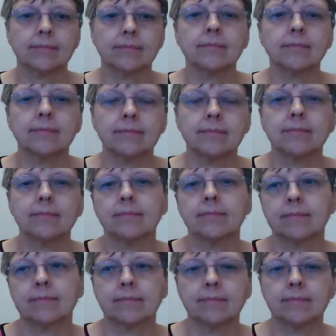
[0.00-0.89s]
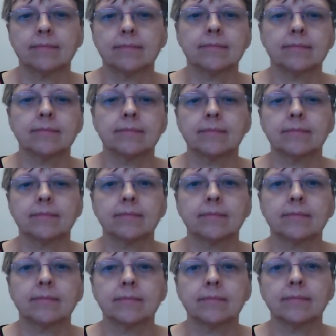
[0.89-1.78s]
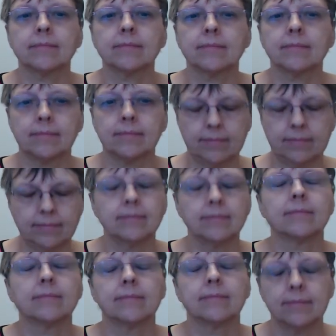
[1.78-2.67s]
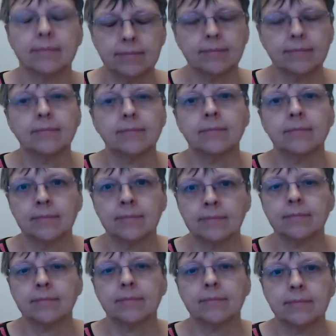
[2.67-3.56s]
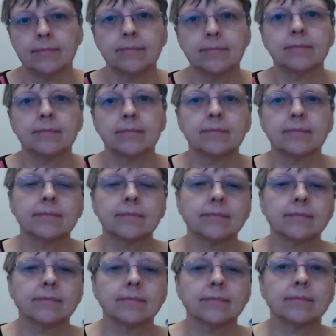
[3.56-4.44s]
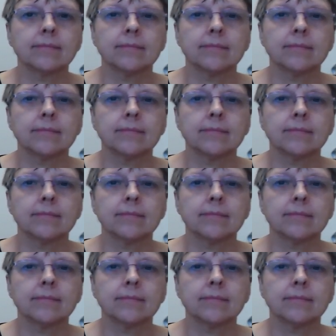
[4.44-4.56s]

No words are spoken by the person on screen.